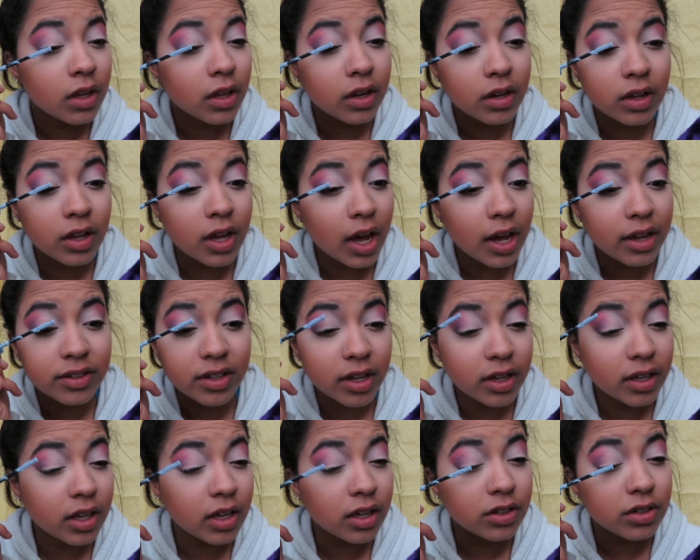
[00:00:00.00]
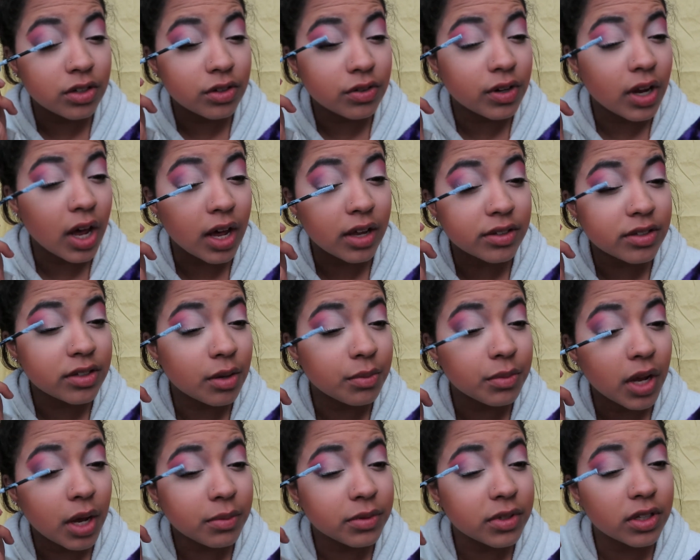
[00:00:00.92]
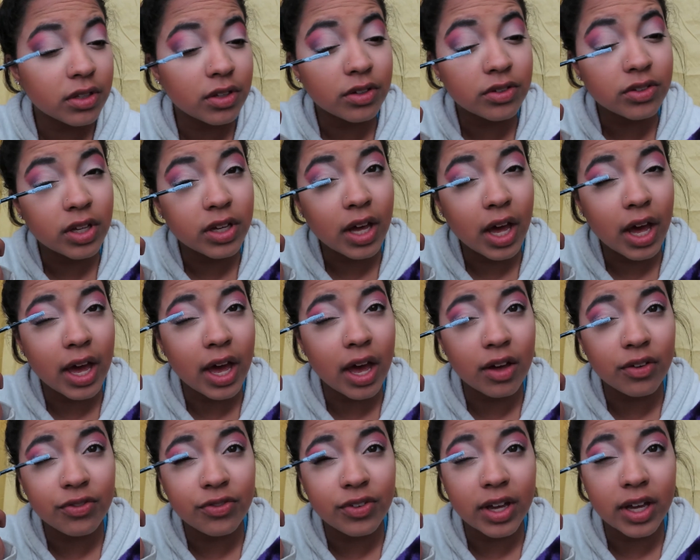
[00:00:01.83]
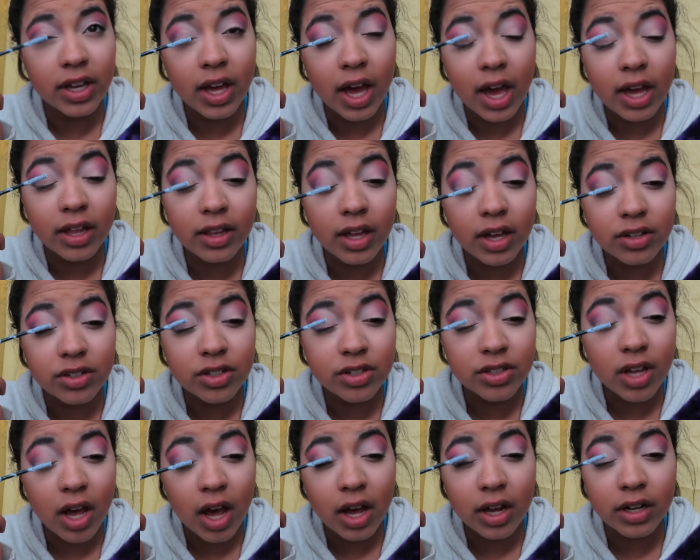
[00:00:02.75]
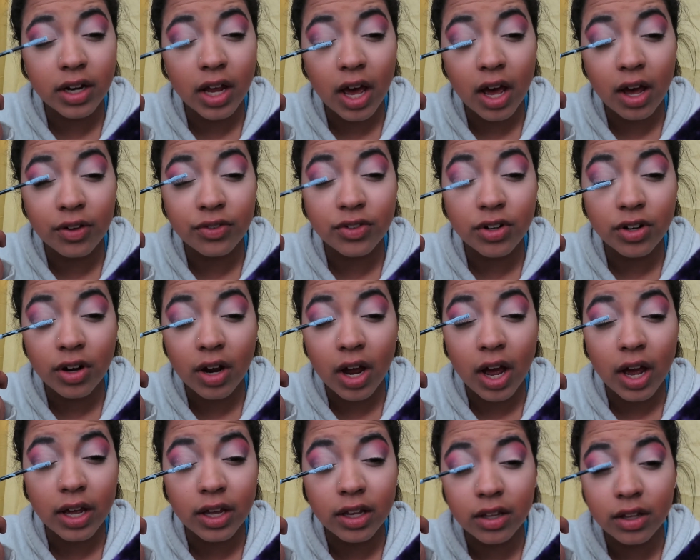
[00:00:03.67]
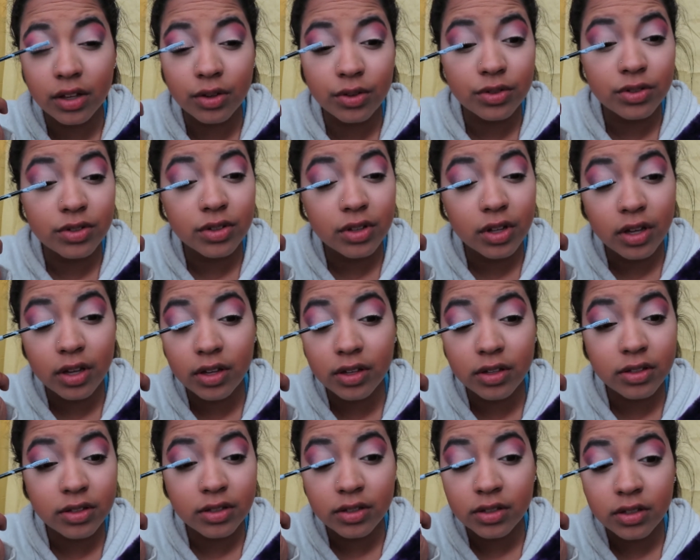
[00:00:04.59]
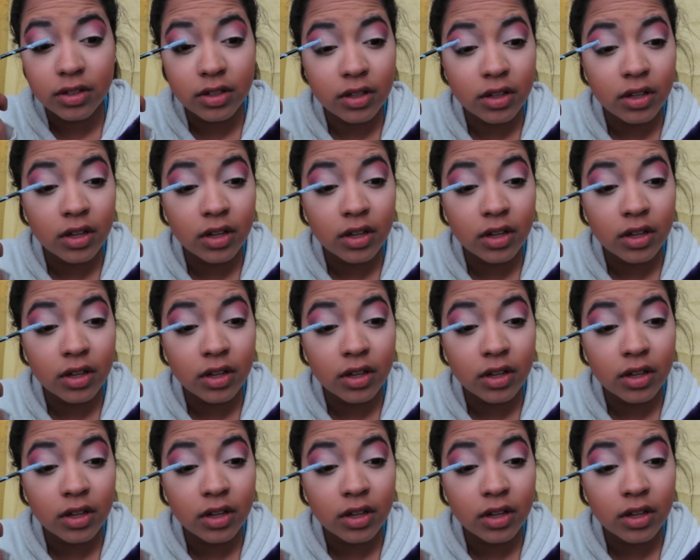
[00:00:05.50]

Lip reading: And guys, I kid you not, sometimes it looks like I have fake eyelashes on after I use this.